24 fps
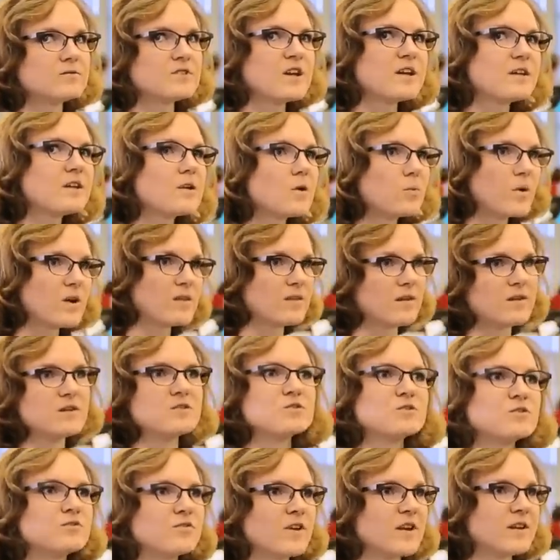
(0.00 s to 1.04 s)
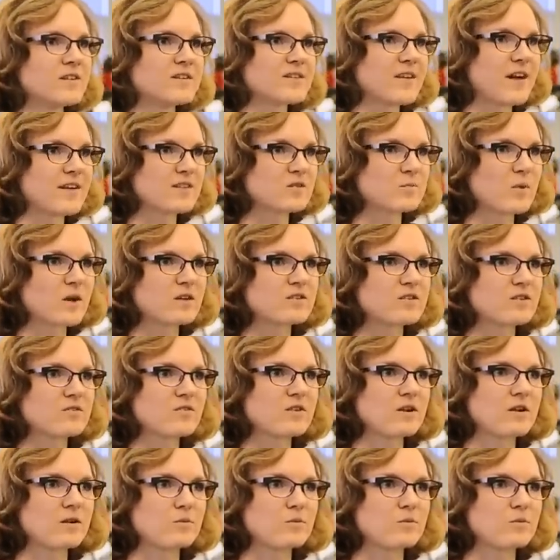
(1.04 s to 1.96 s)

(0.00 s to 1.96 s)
taking away the interface aspect of it